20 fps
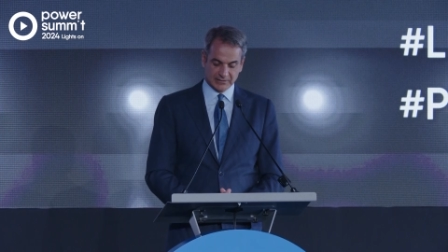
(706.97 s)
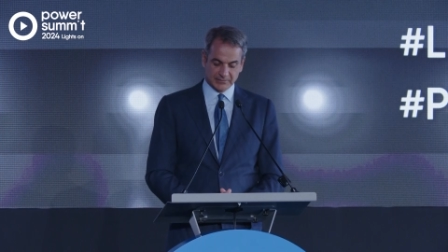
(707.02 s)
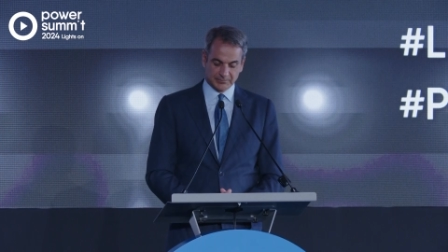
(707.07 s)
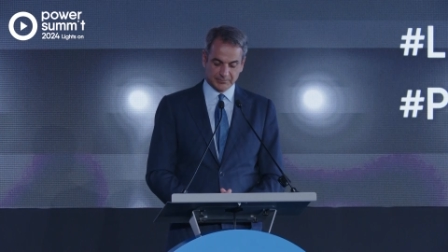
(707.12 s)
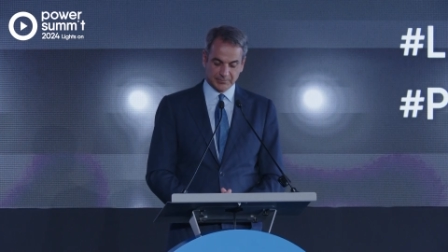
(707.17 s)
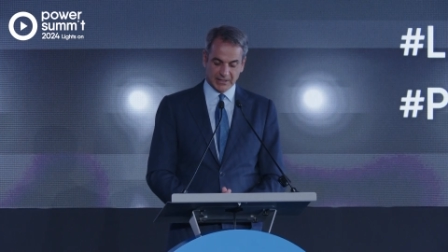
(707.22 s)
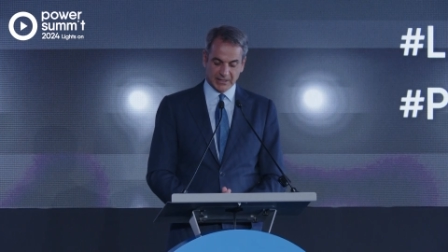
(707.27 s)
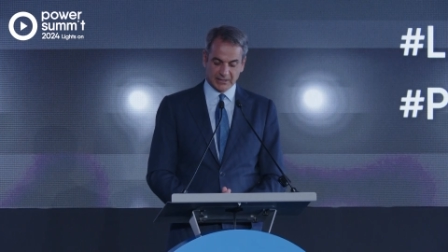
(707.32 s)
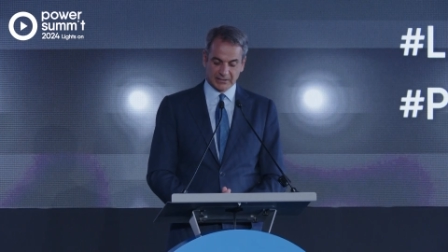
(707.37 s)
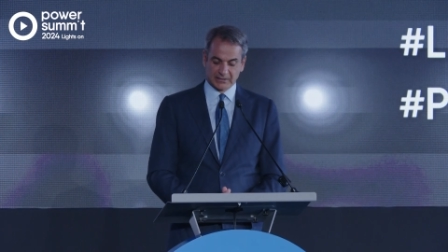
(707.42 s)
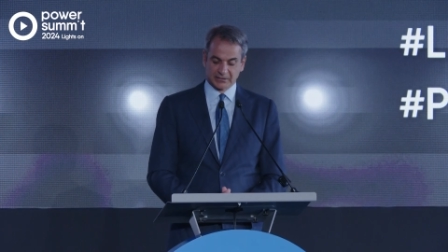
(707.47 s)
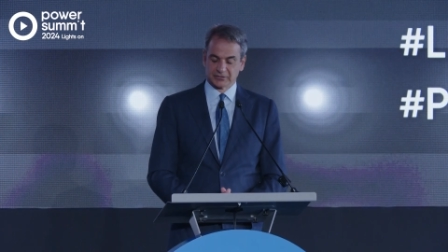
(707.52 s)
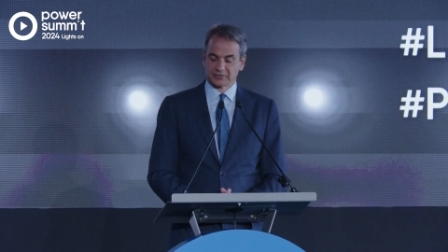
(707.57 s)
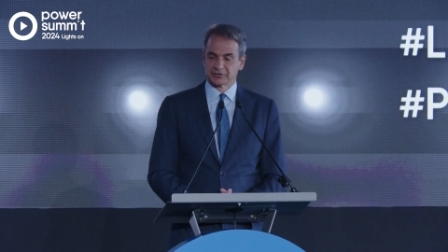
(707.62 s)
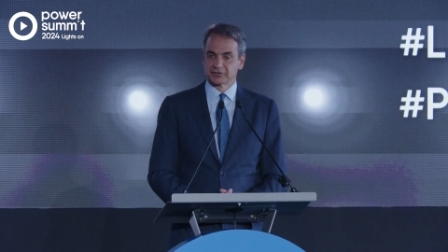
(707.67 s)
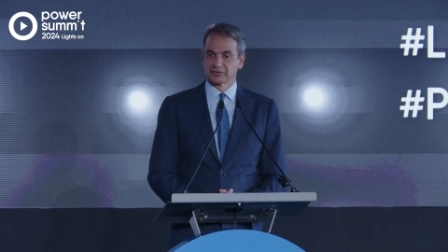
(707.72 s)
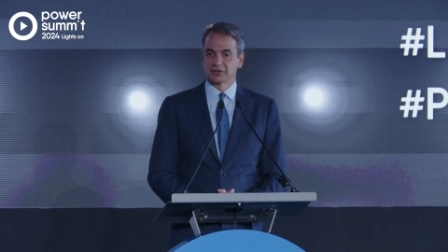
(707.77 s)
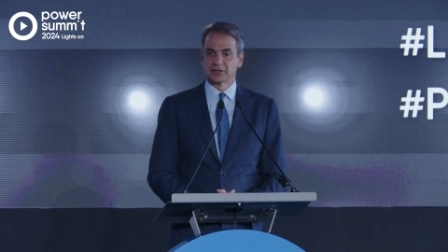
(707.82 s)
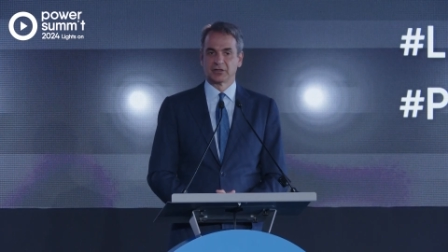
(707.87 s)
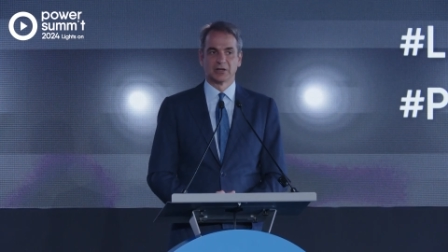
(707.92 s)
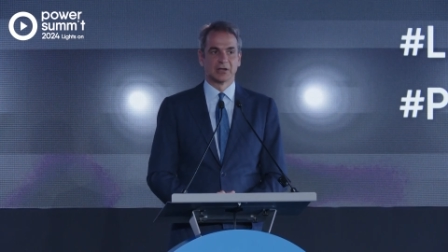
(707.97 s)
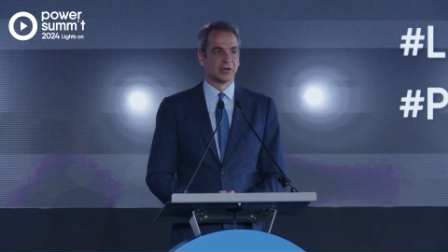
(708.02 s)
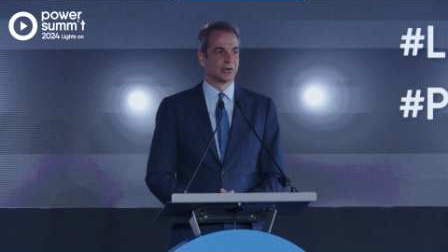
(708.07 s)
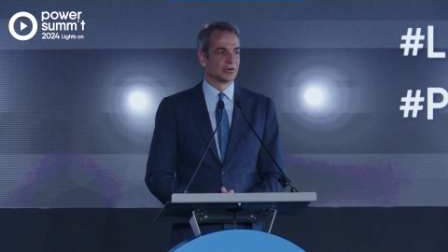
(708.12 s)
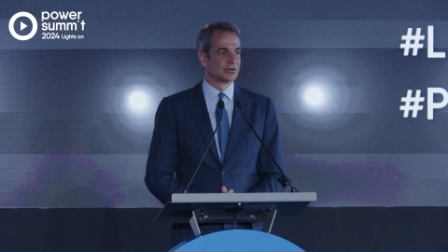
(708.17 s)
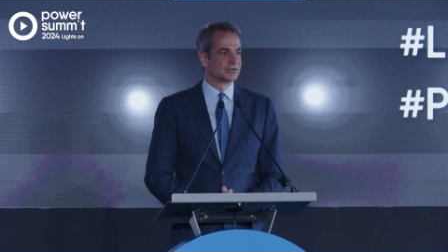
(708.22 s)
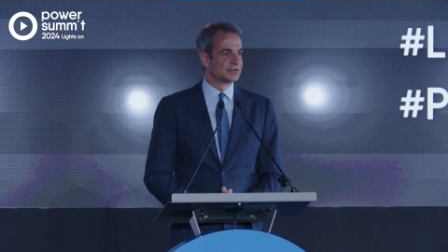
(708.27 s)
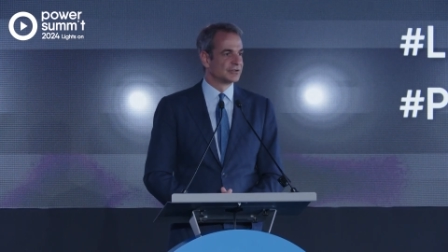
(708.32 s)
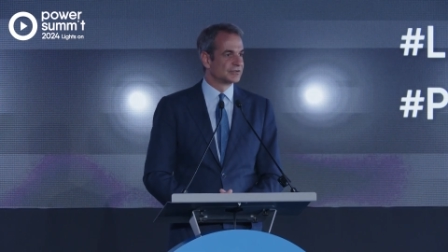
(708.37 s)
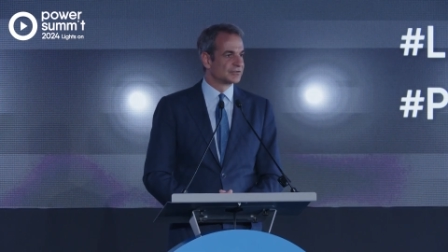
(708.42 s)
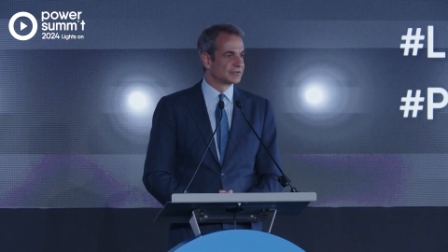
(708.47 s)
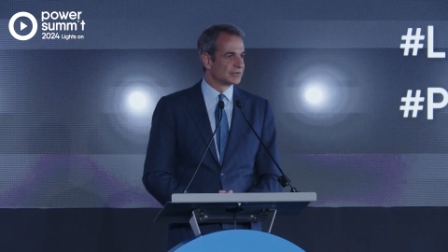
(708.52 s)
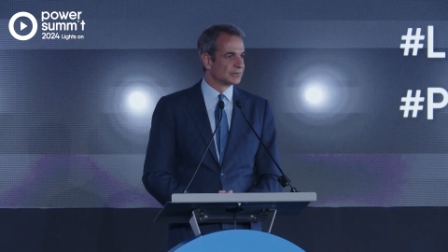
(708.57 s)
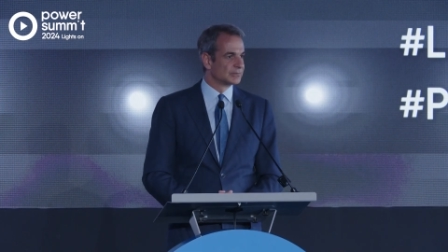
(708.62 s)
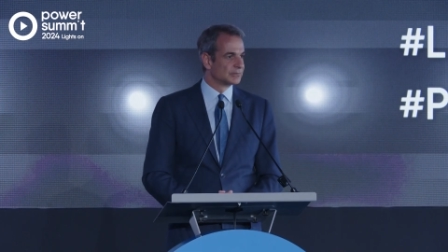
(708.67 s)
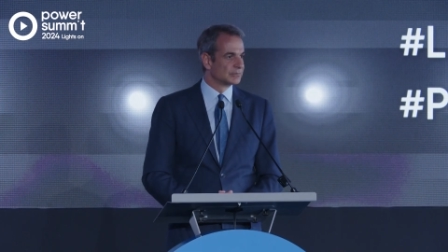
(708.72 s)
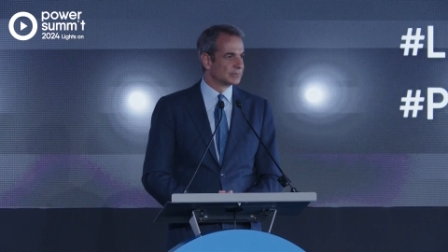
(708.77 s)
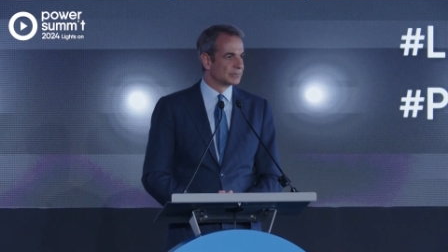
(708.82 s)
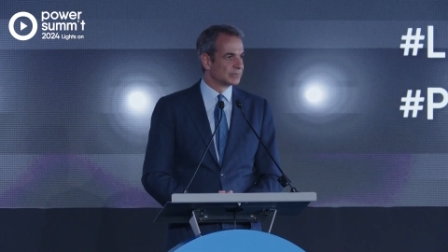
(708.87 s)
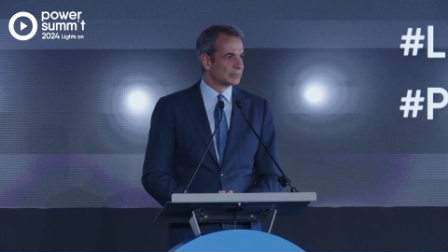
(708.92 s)
balance our
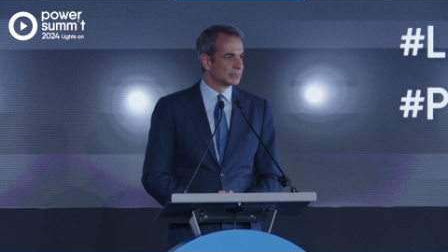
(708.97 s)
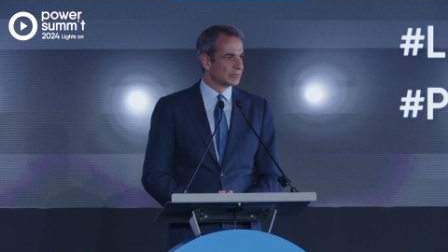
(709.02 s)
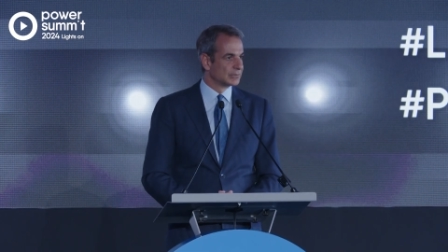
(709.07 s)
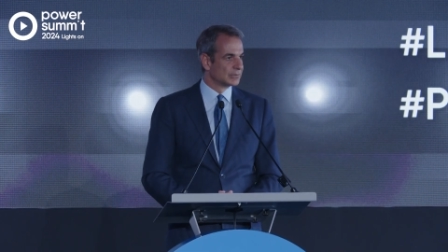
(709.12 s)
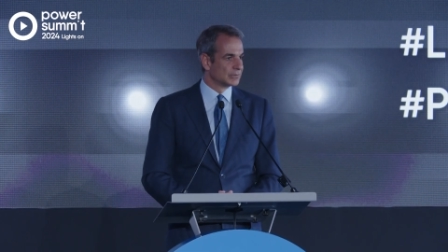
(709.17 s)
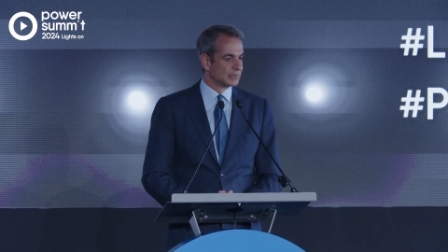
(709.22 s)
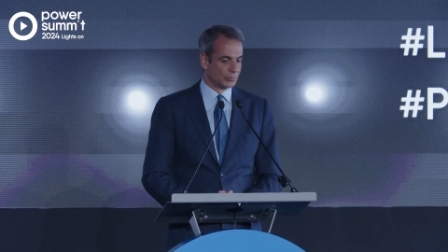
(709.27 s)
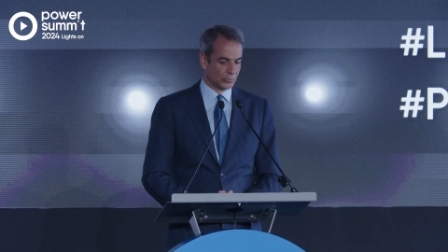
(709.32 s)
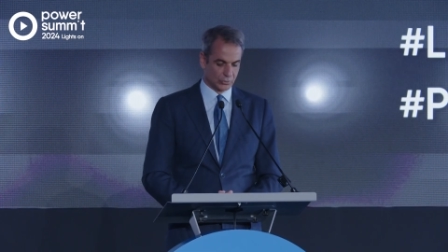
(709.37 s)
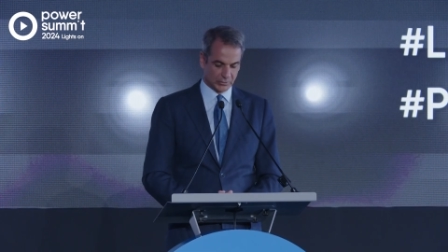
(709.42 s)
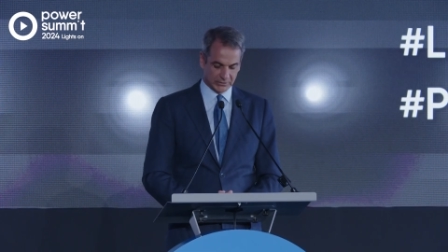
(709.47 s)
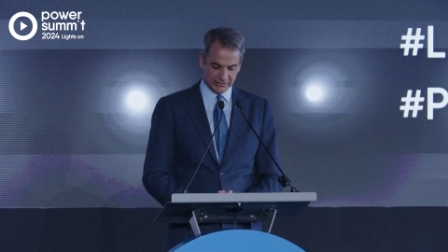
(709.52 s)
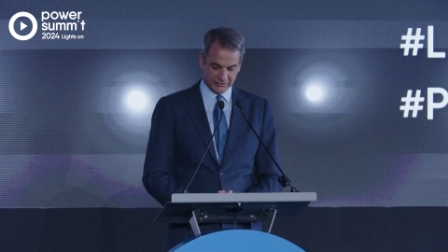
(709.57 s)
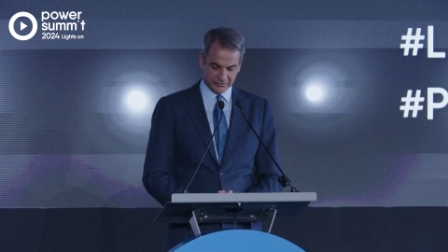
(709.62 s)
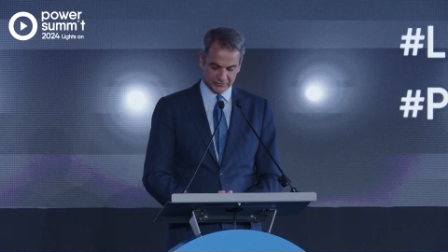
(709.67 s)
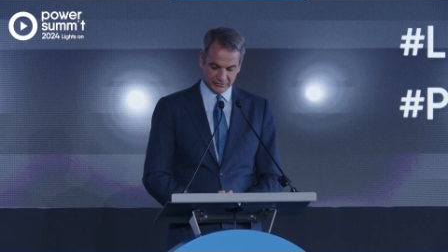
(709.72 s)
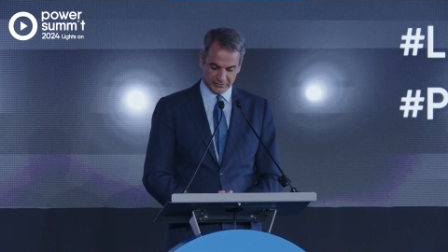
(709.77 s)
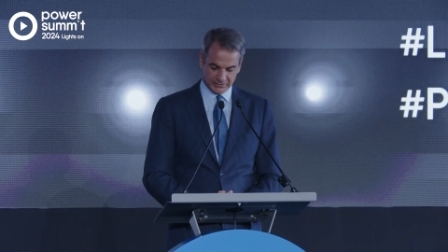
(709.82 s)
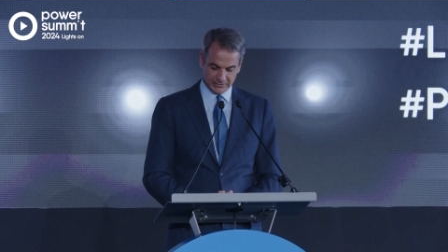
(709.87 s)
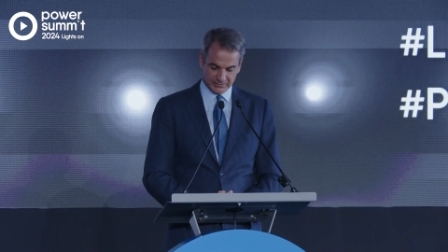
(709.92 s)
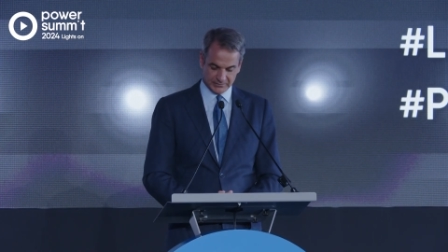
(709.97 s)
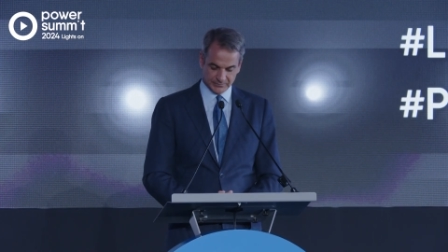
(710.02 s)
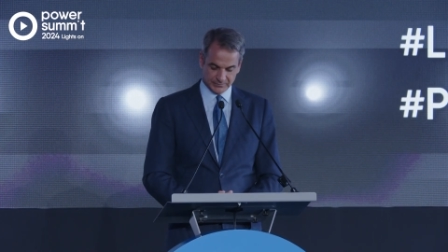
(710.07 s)
system more easily,